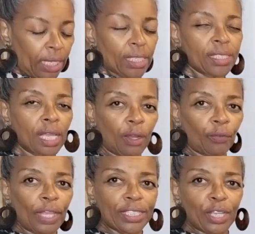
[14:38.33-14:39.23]

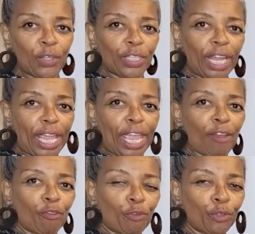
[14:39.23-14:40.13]
So that's all that I
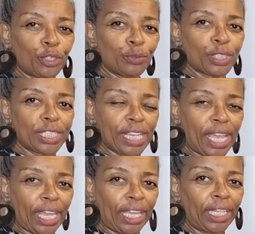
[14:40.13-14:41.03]
have for you
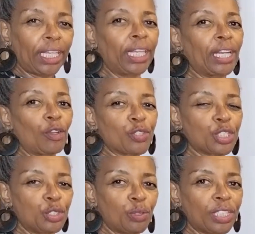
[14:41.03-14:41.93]
today, and I'll
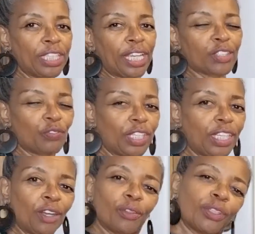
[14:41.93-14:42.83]
see you in the next
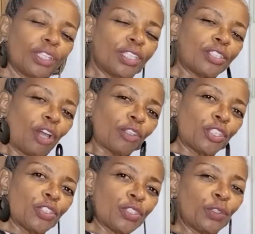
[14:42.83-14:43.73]
video. Talk
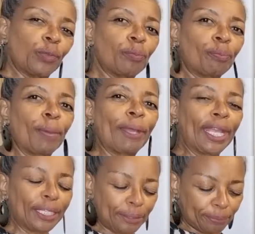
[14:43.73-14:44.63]
to you soon.
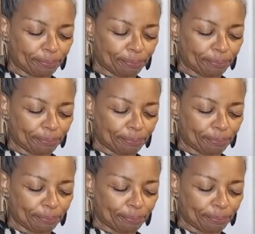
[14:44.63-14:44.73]
Bye-bye.